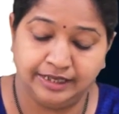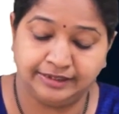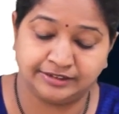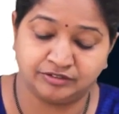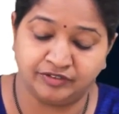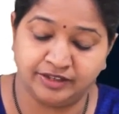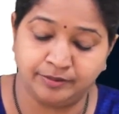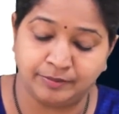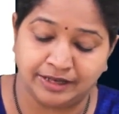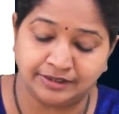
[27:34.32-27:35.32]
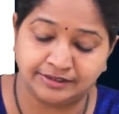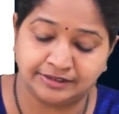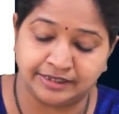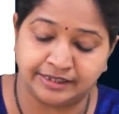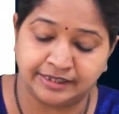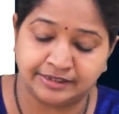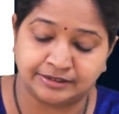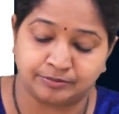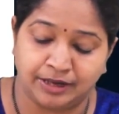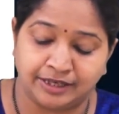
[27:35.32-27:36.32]
X square minus
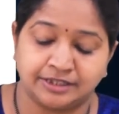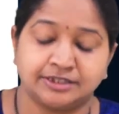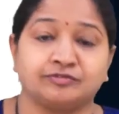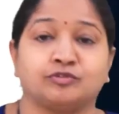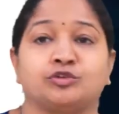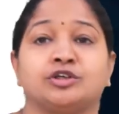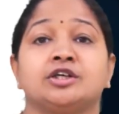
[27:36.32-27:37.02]
3x minus 4.